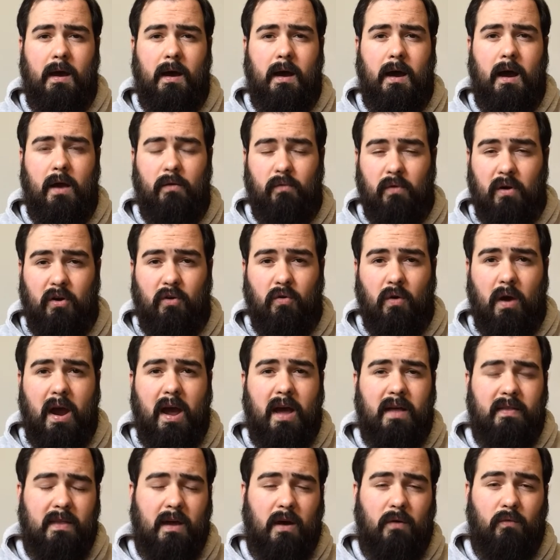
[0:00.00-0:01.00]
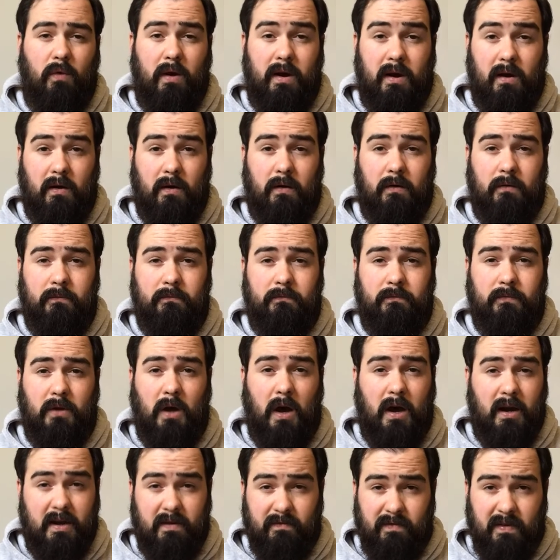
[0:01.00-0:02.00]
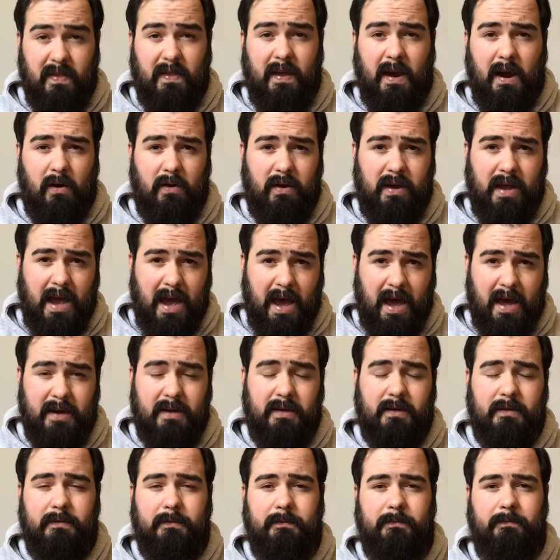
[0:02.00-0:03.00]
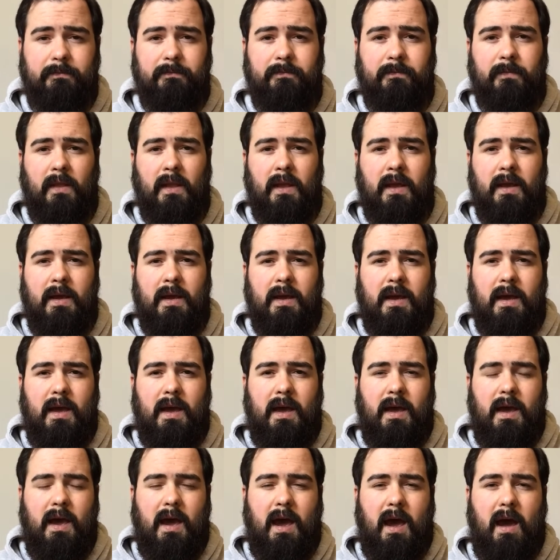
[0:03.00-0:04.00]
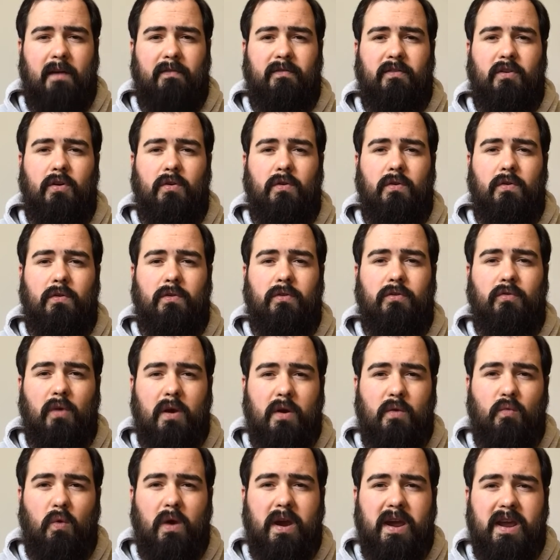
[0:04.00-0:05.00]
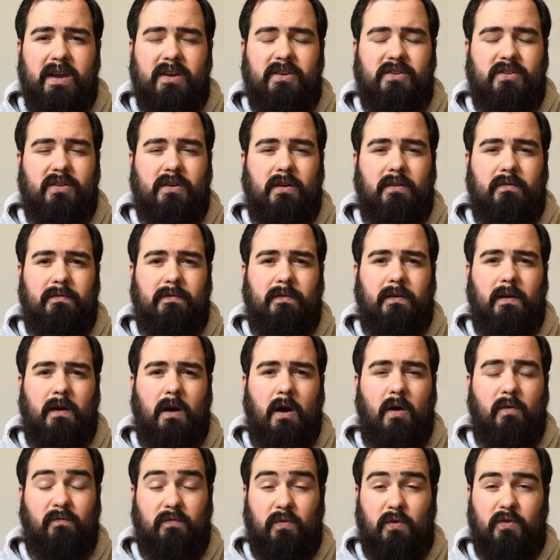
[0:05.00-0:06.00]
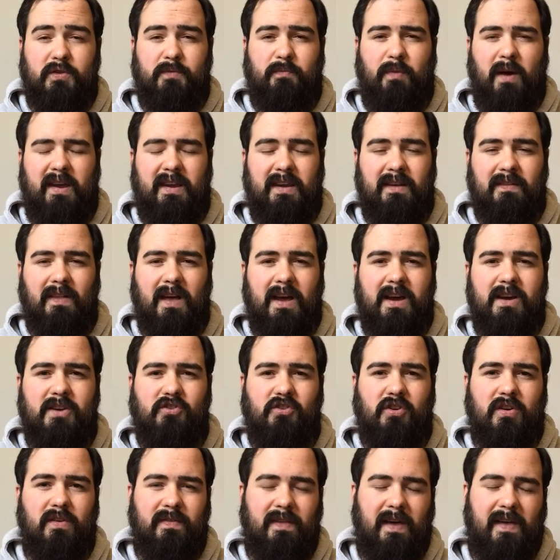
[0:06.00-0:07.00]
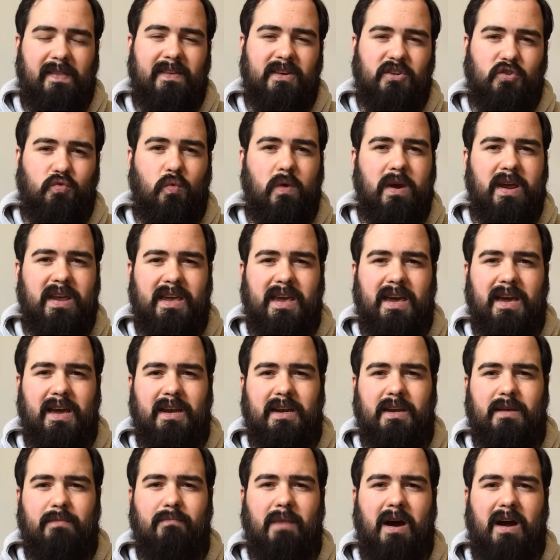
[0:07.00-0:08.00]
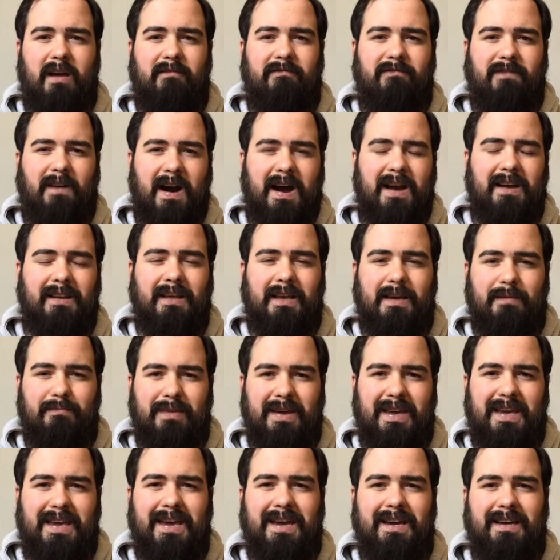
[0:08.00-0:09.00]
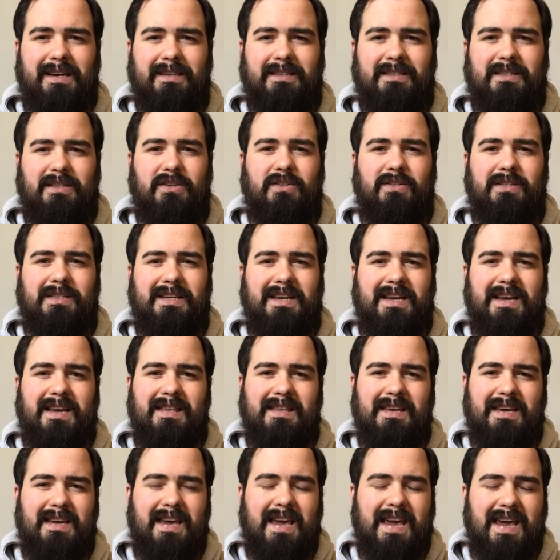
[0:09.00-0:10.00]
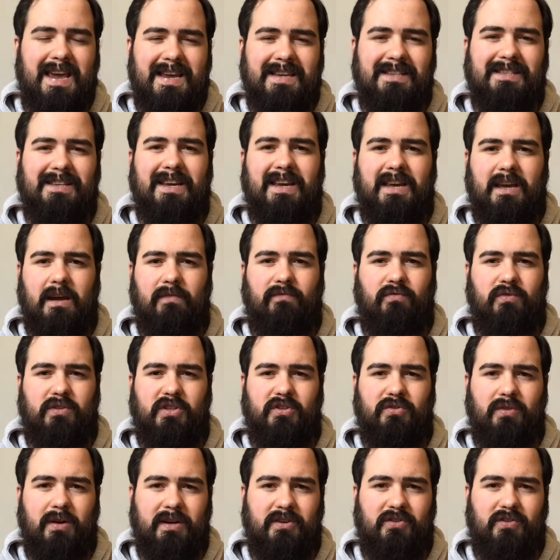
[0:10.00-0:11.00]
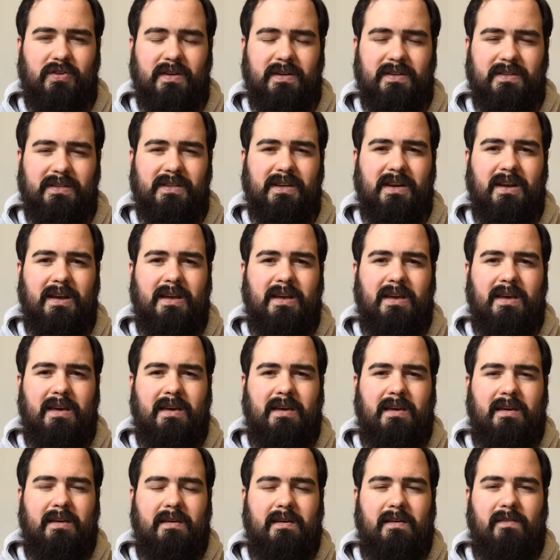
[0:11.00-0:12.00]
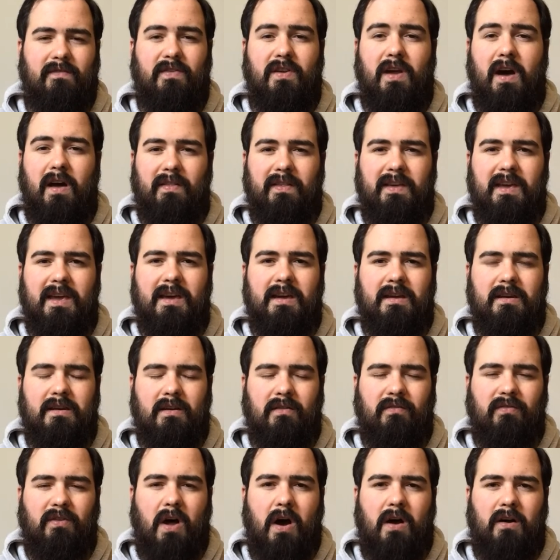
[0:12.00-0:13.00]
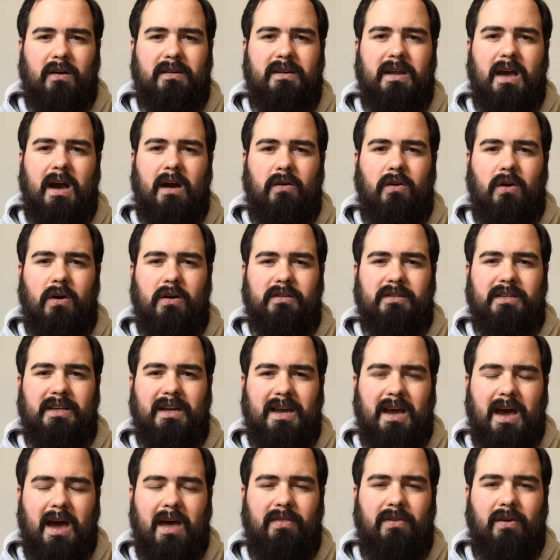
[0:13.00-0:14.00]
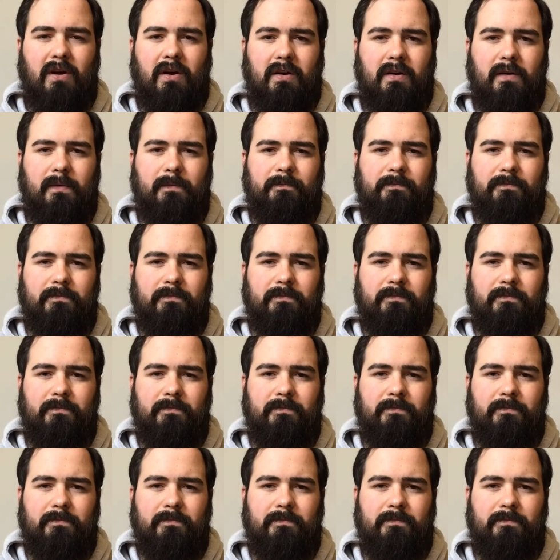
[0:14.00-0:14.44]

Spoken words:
I regret that we are not even there yet. After 3 weeks of hopeful speculation that this weekend might finally begin to see the easing of restrictions, if not the end of lockdown altogether,